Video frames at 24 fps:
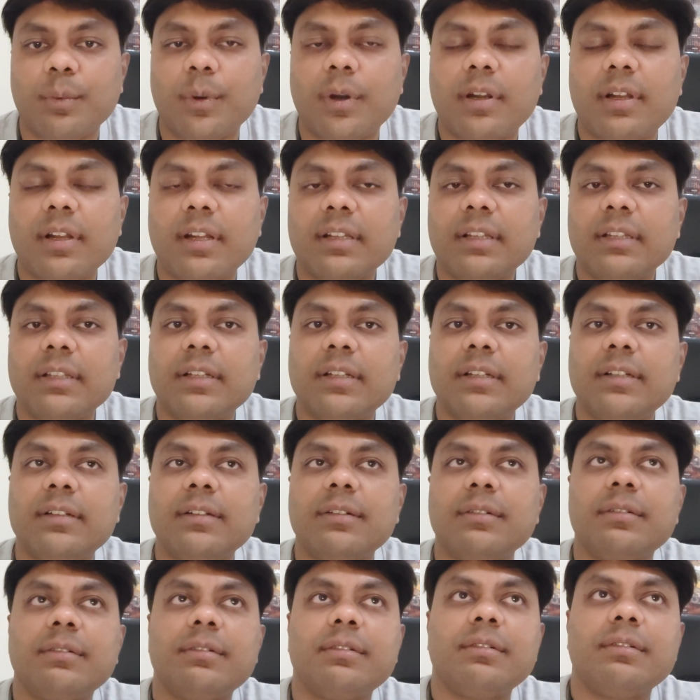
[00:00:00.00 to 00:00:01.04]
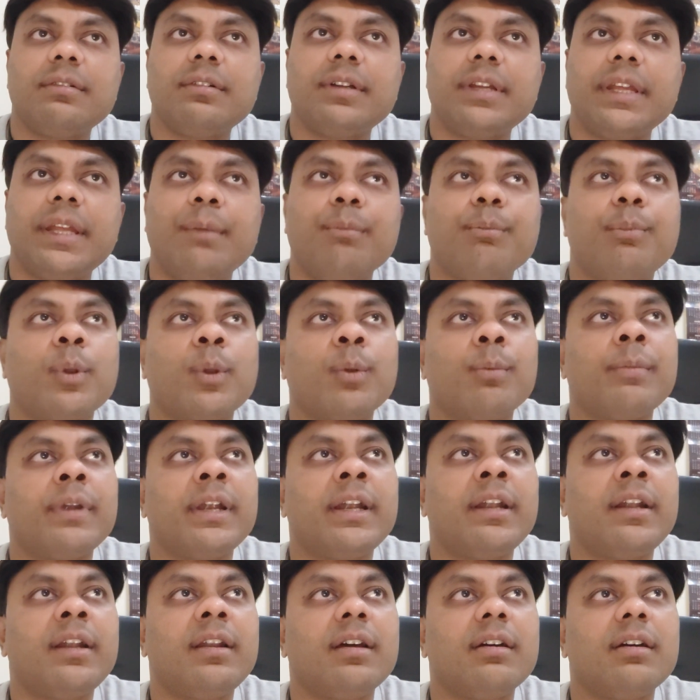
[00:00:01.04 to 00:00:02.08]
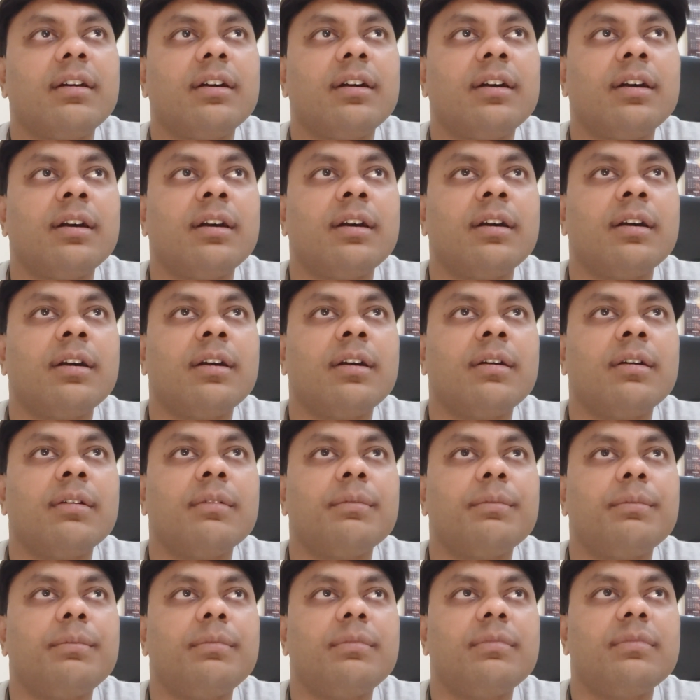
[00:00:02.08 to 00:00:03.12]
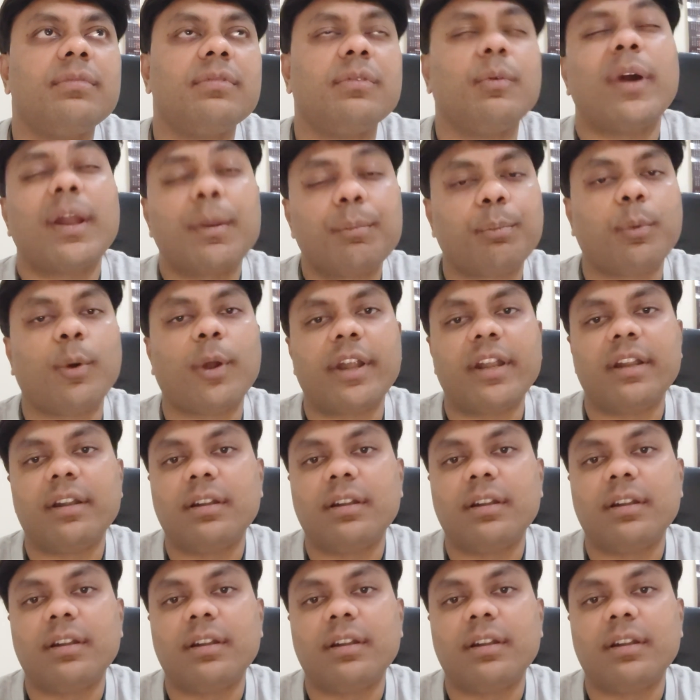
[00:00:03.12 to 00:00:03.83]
What are the improvement, one